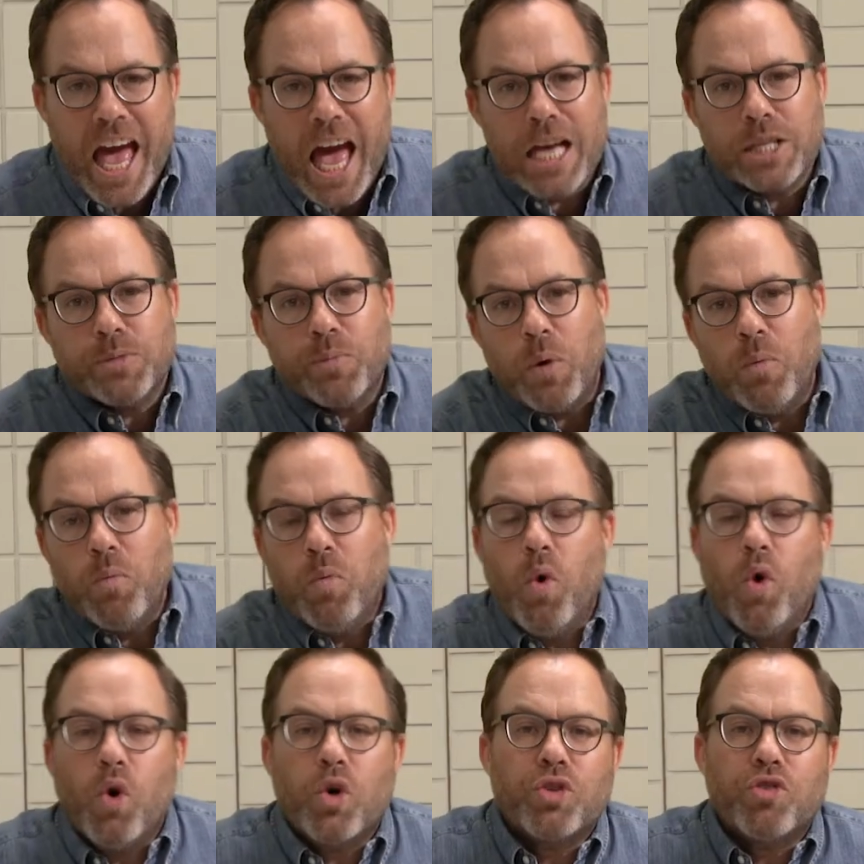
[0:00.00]
As we
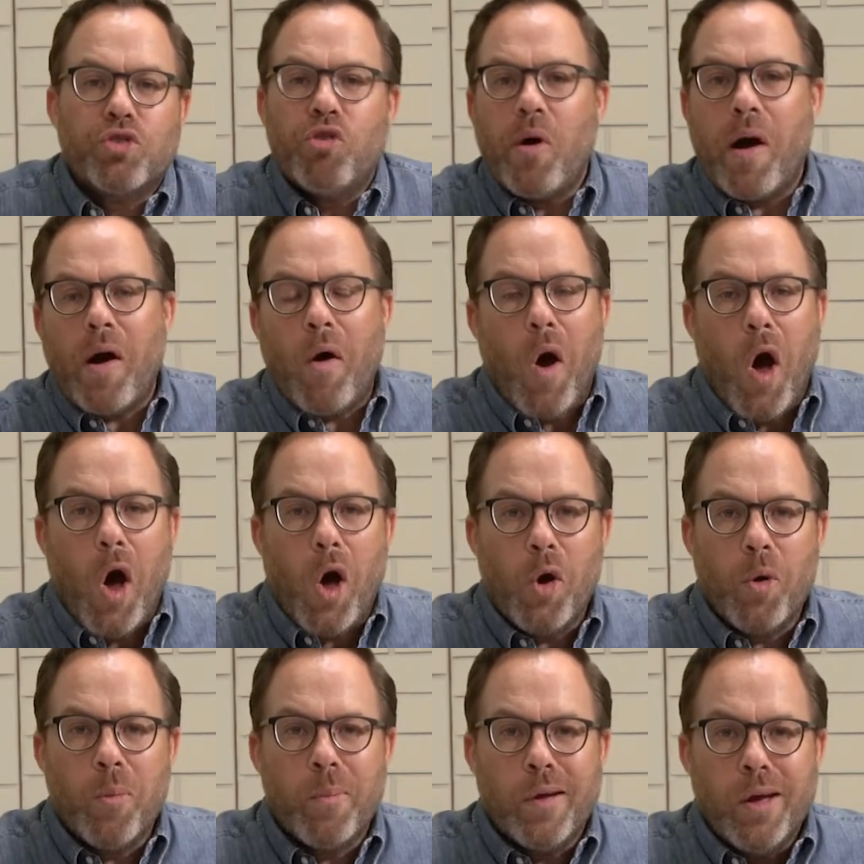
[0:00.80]
walk through our
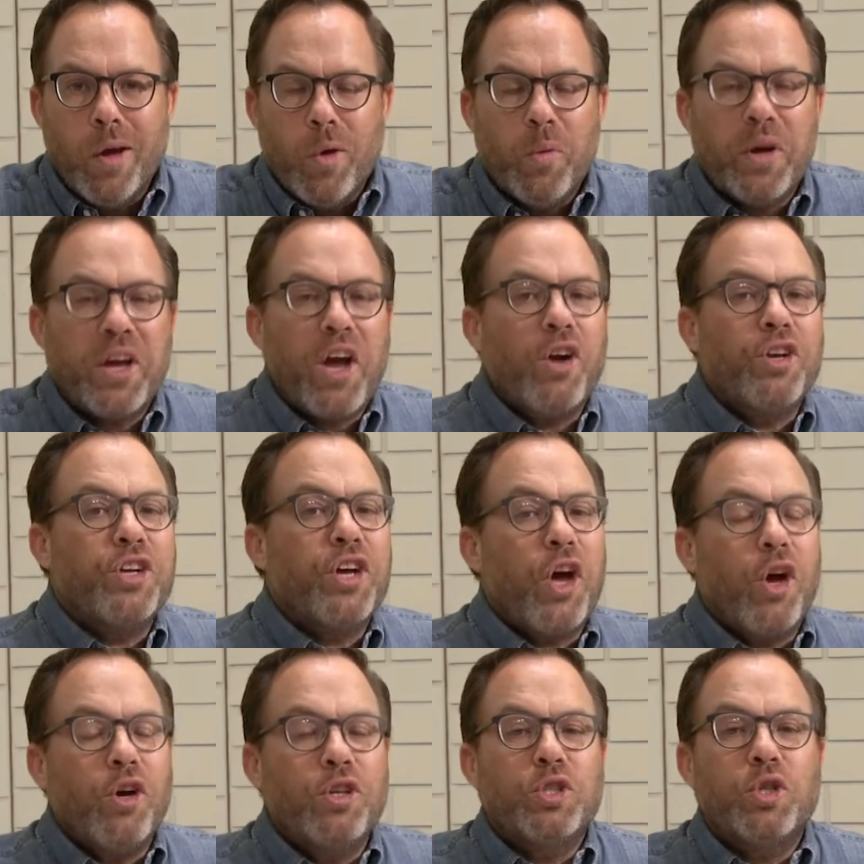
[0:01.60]
home, we're going to
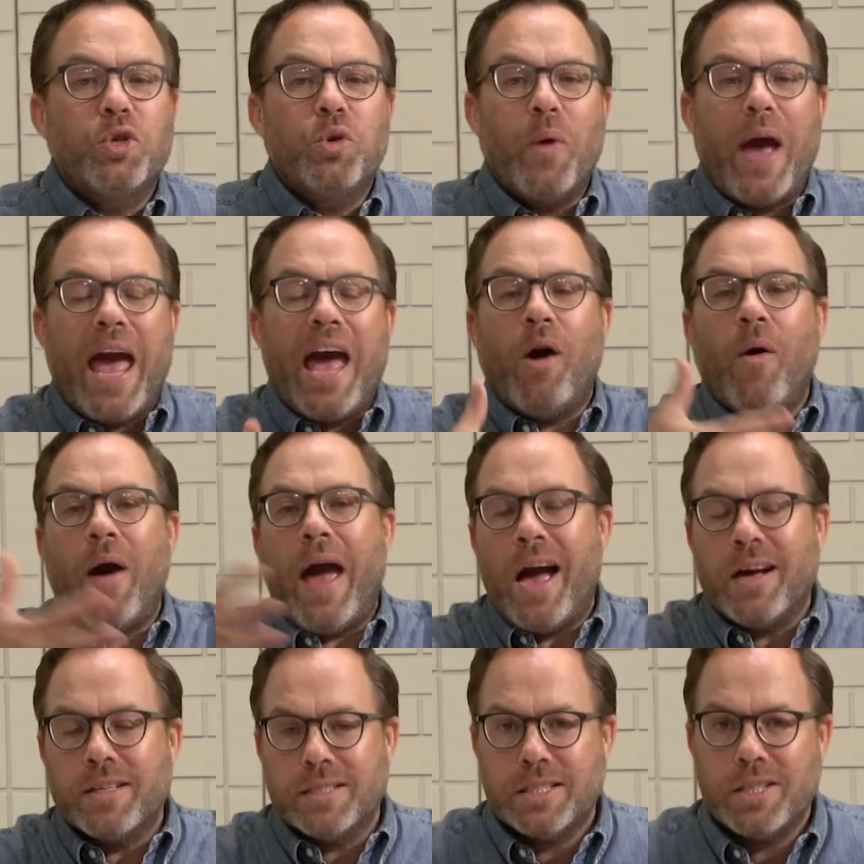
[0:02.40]
go to our
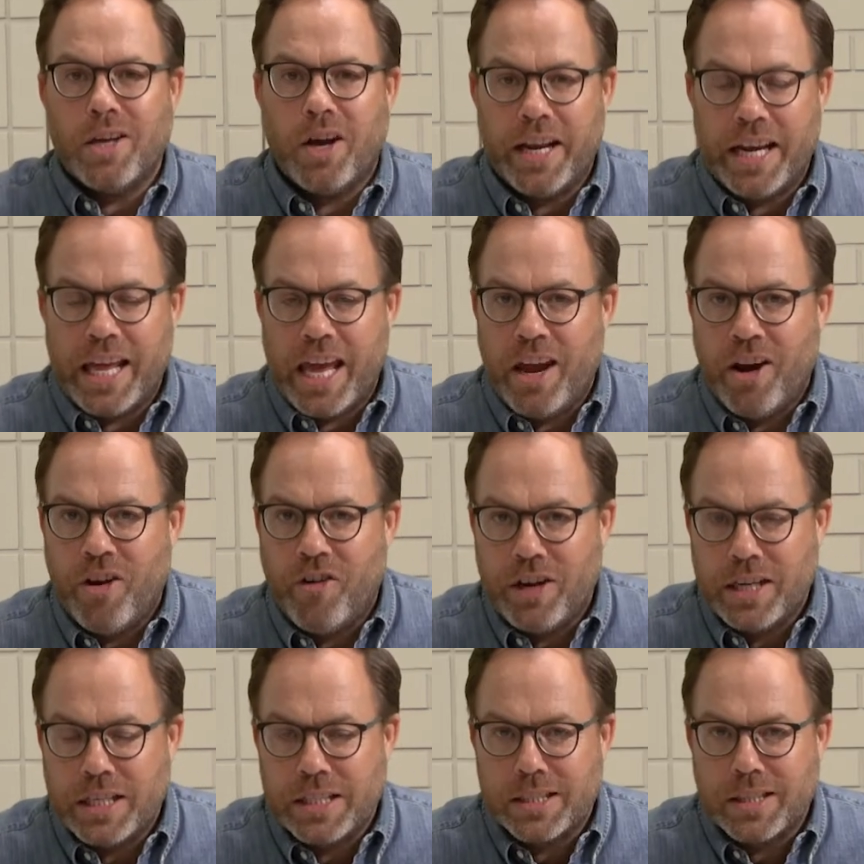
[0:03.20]
outside
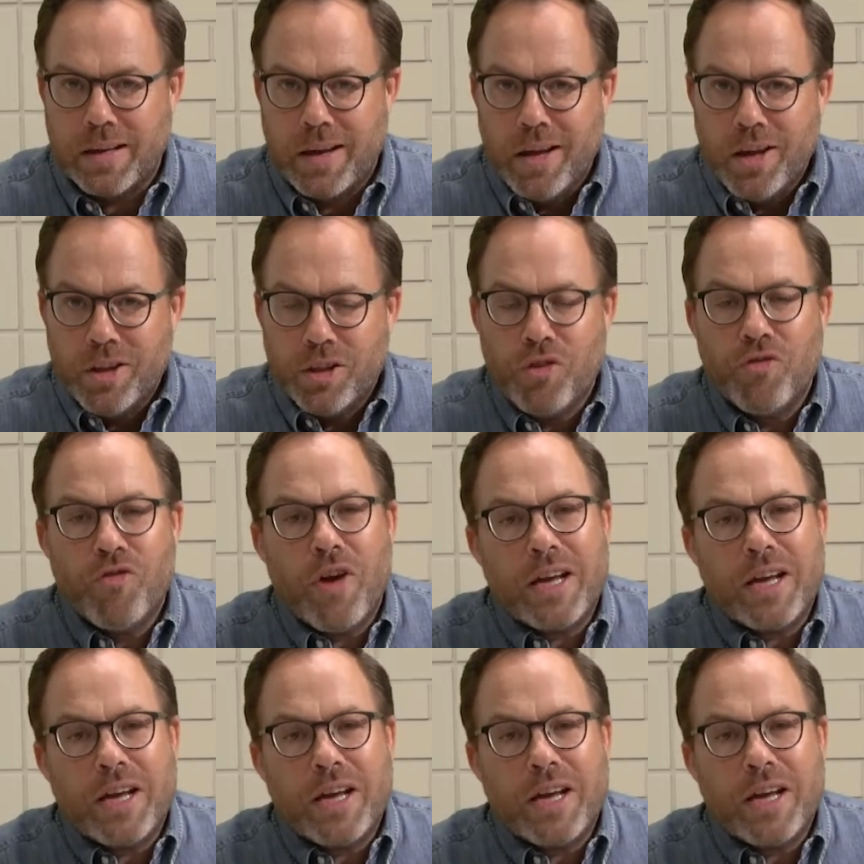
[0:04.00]
areas, the